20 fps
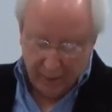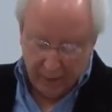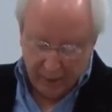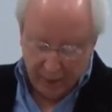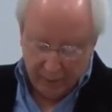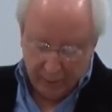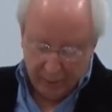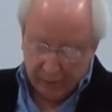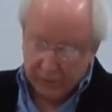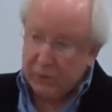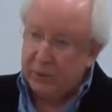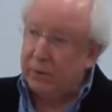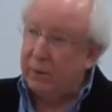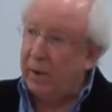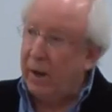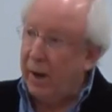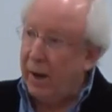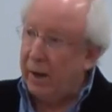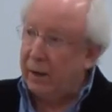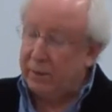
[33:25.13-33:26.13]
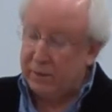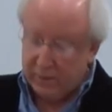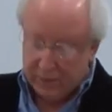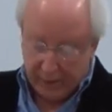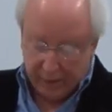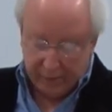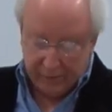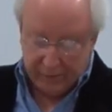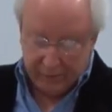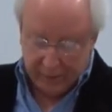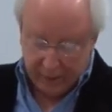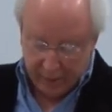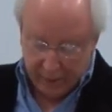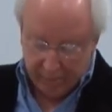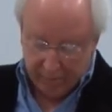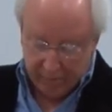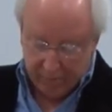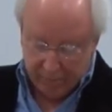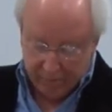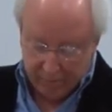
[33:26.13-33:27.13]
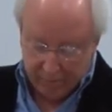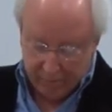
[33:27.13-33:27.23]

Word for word: able to access them.